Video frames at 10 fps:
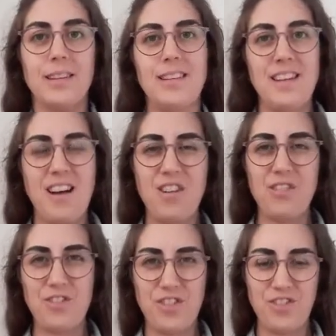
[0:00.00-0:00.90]

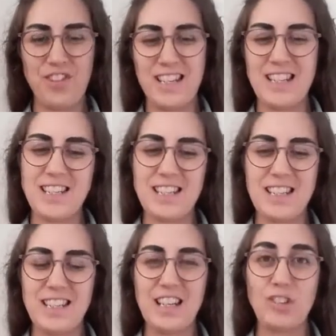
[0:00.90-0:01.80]
after a feed.
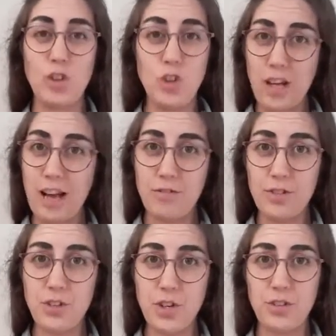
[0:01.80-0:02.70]
So look out for
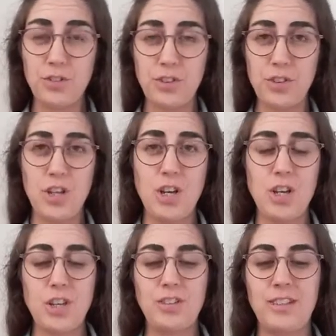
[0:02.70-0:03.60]
those
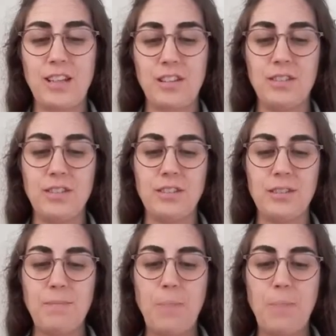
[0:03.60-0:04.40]
signals.